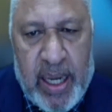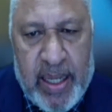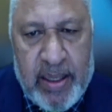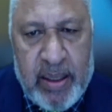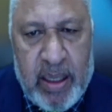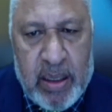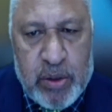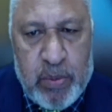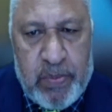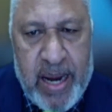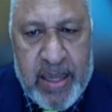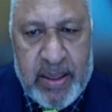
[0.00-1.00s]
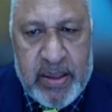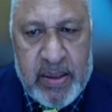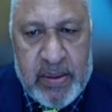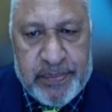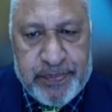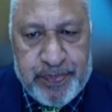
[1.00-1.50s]
and
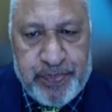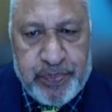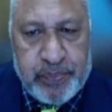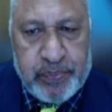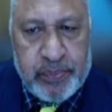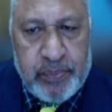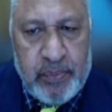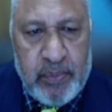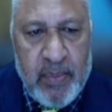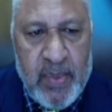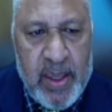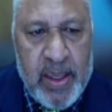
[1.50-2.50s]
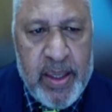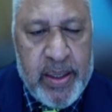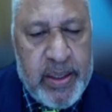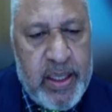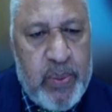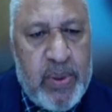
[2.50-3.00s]
sobriety.
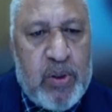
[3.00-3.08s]
They